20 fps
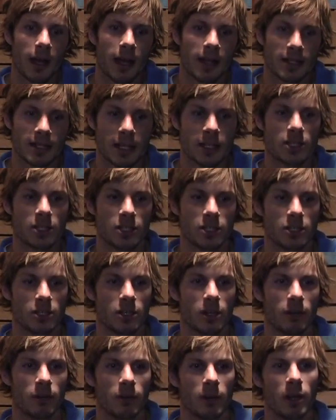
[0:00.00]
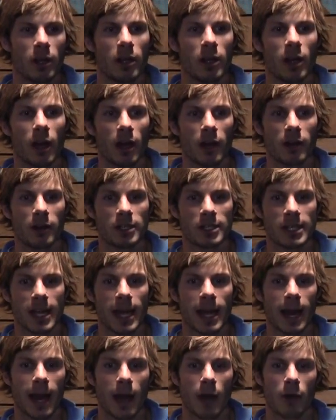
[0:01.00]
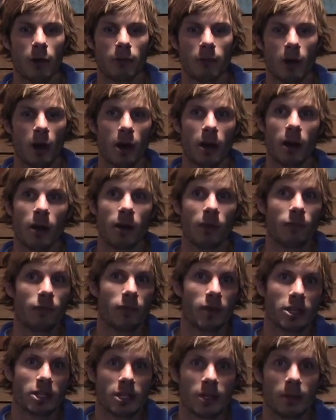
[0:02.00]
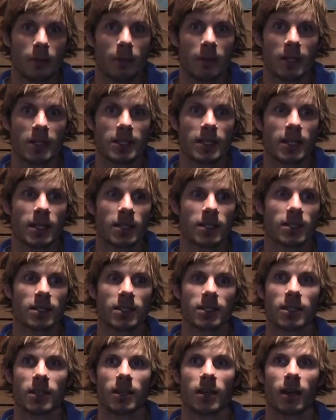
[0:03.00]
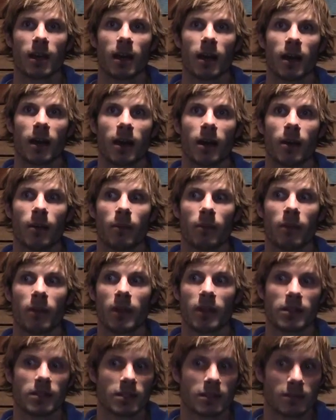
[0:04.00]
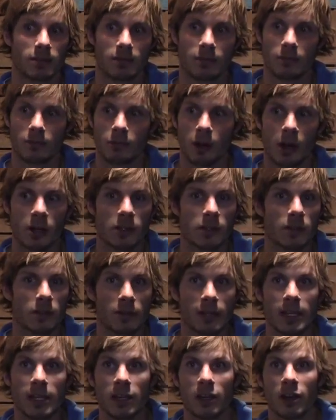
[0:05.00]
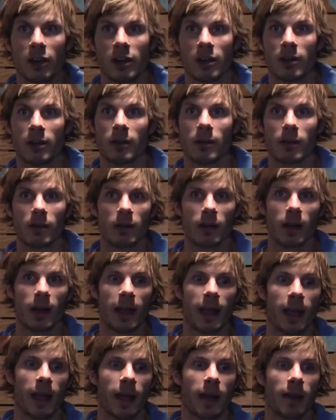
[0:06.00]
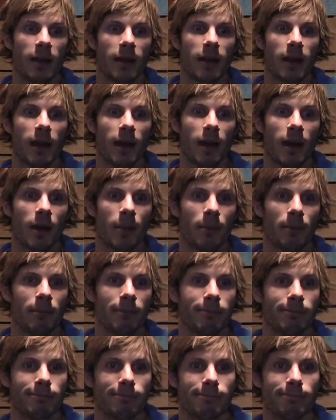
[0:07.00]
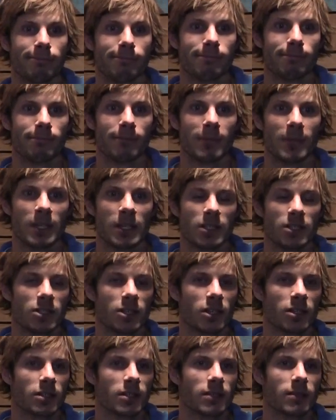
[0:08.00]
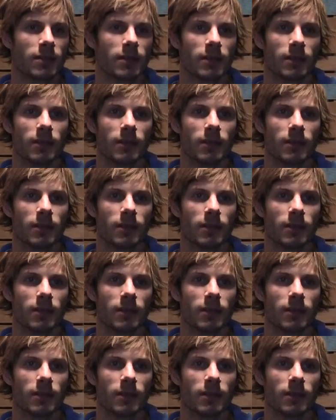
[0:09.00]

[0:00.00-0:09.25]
It teaches you to really understand how to run an efficient business that runs leaner and just